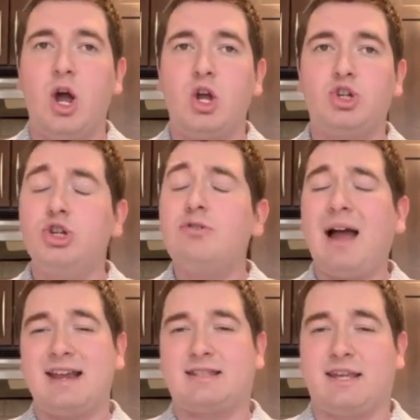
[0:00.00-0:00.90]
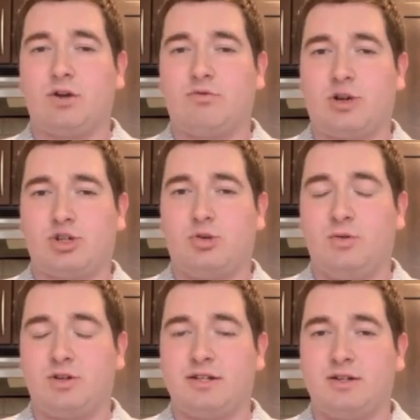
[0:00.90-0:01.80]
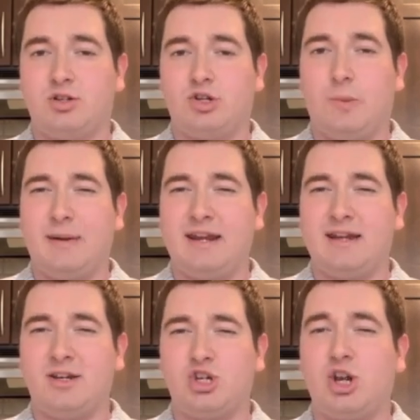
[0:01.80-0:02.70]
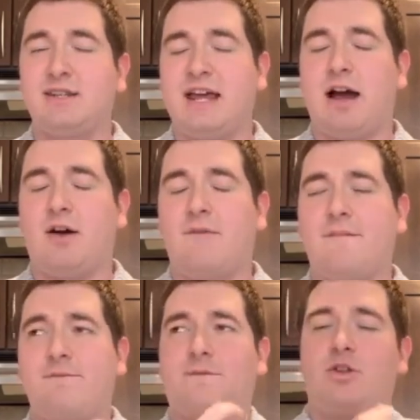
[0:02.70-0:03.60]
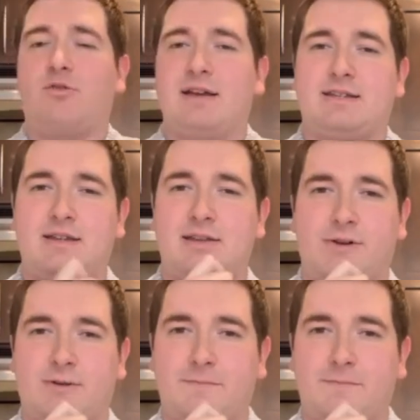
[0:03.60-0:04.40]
do you guys think Russell Wilson should be shut down for the rest of the year?